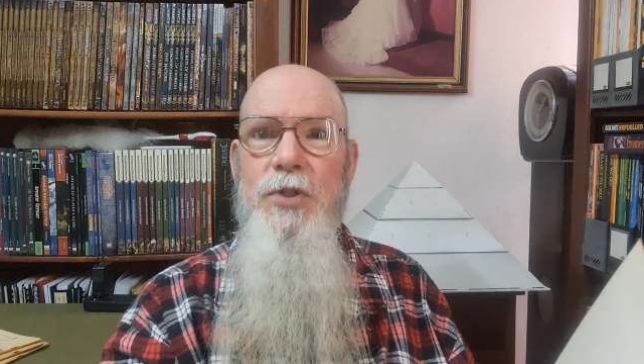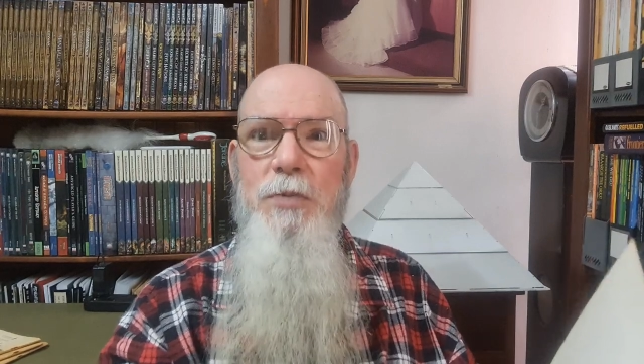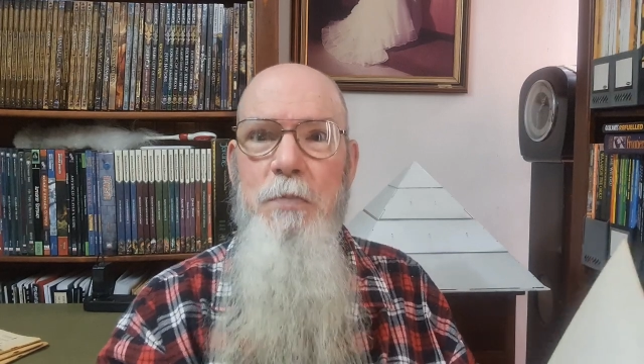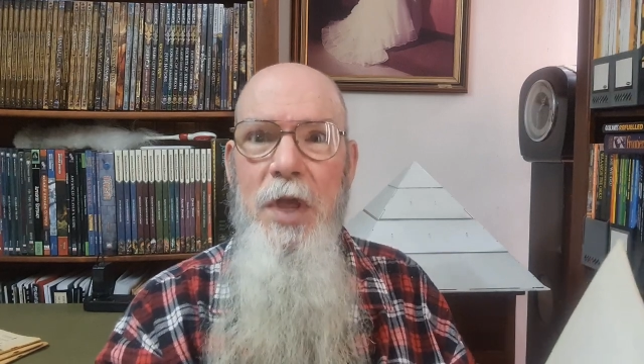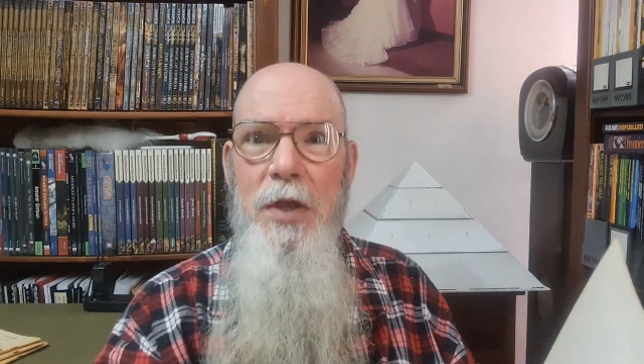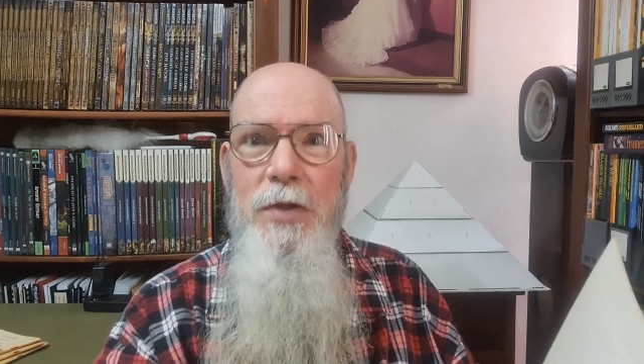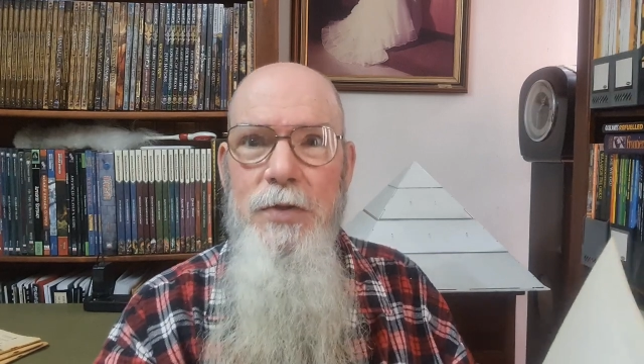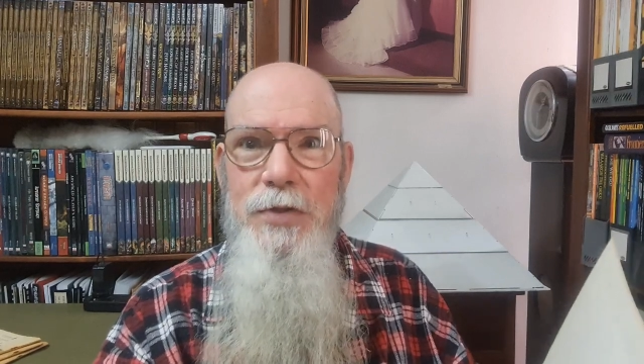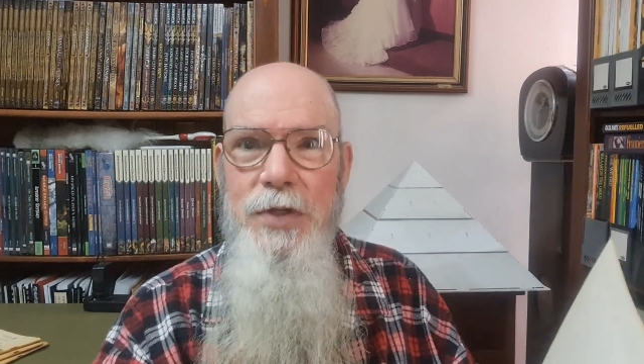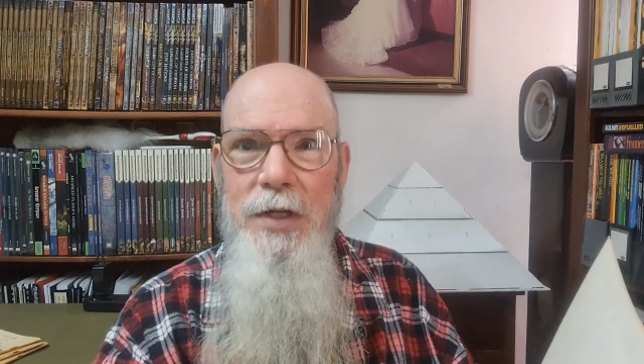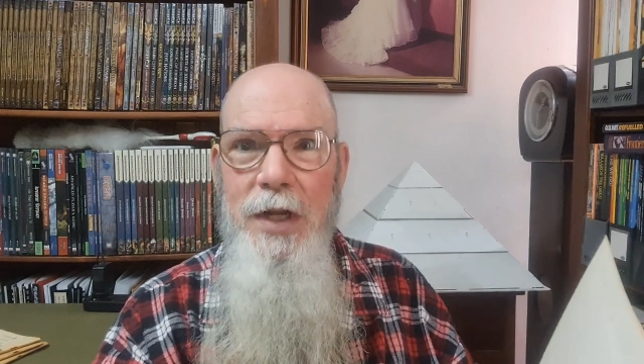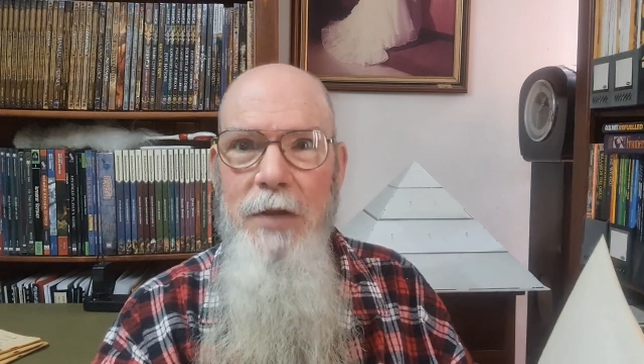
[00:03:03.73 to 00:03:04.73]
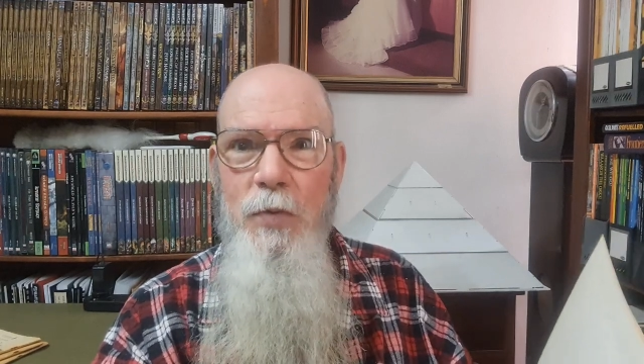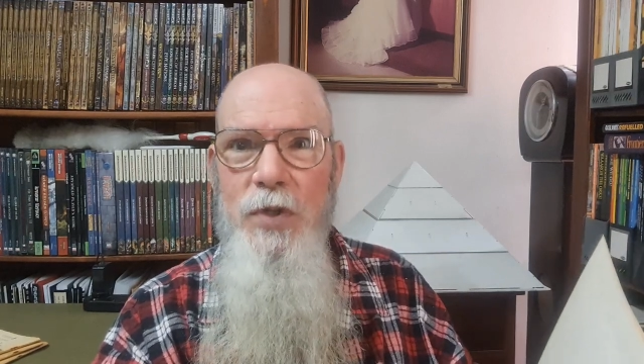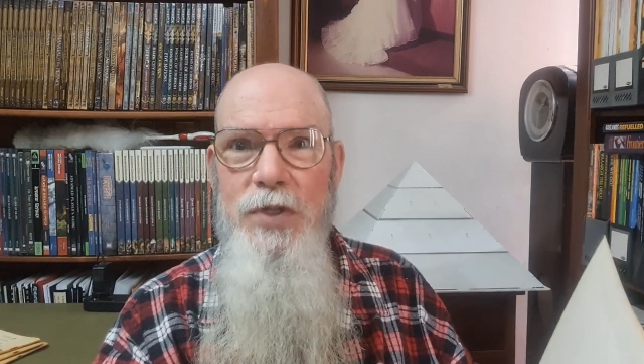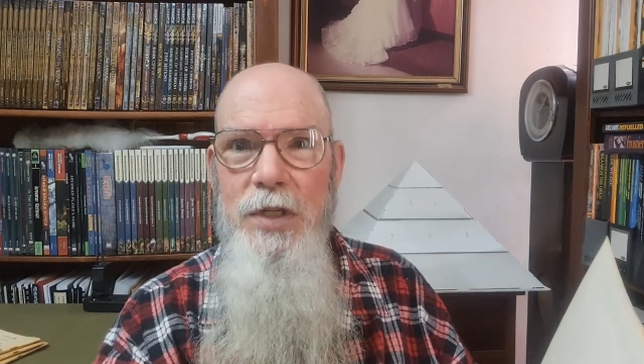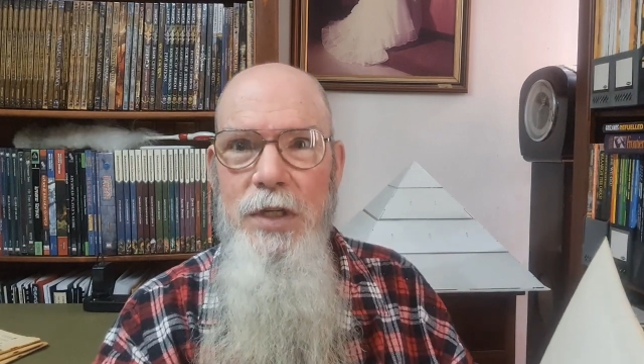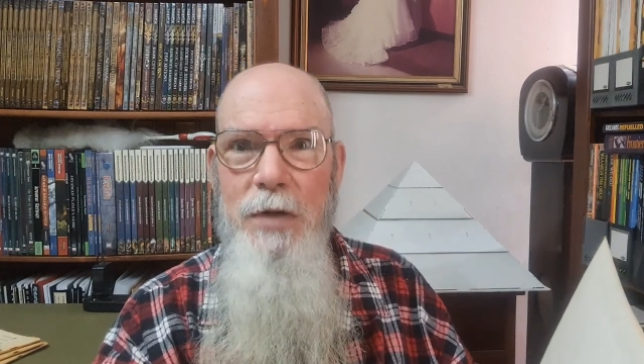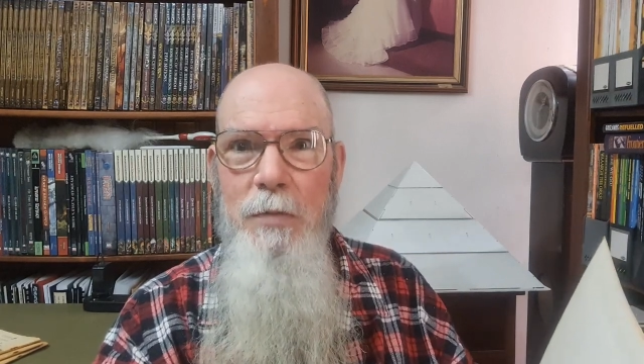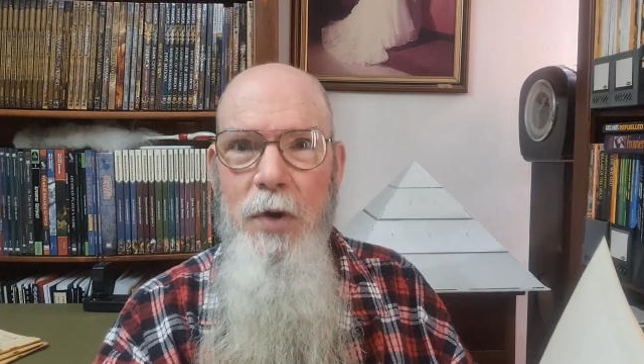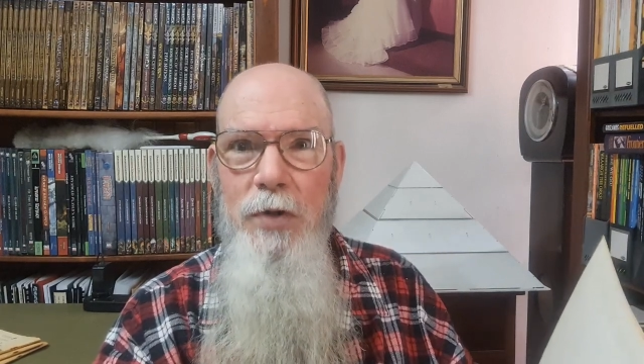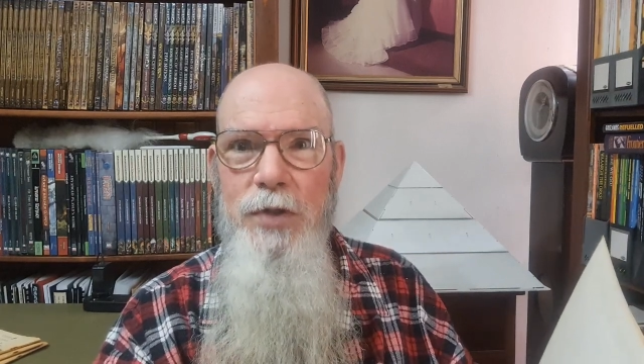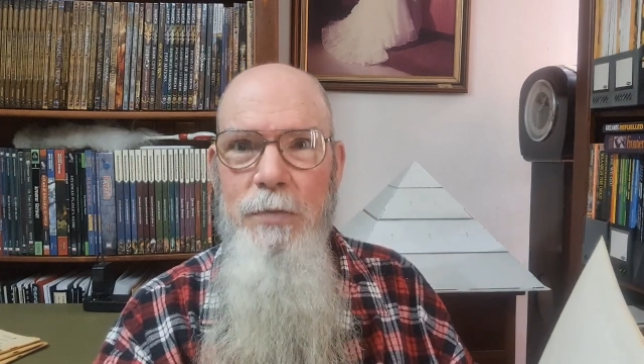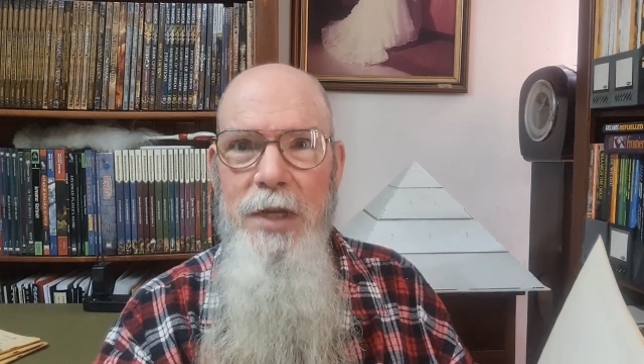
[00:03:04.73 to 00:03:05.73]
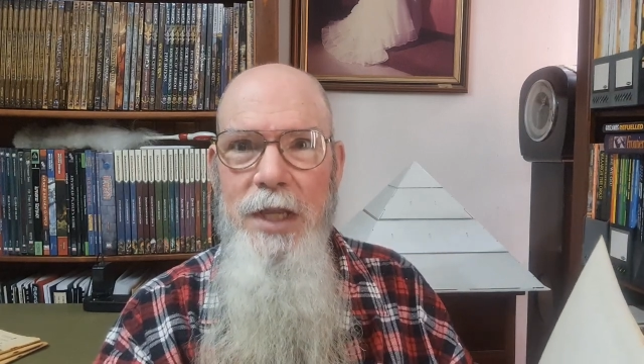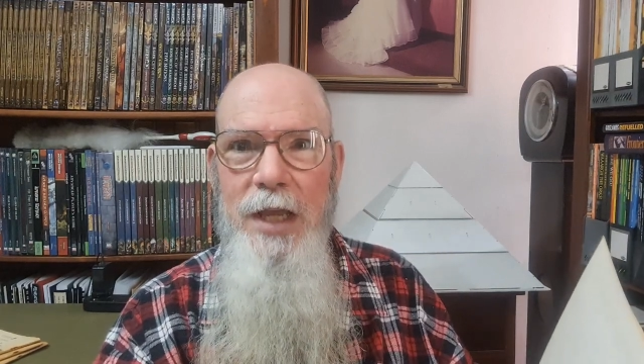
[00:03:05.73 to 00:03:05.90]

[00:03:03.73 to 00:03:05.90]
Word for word: spells than a wizard can possibly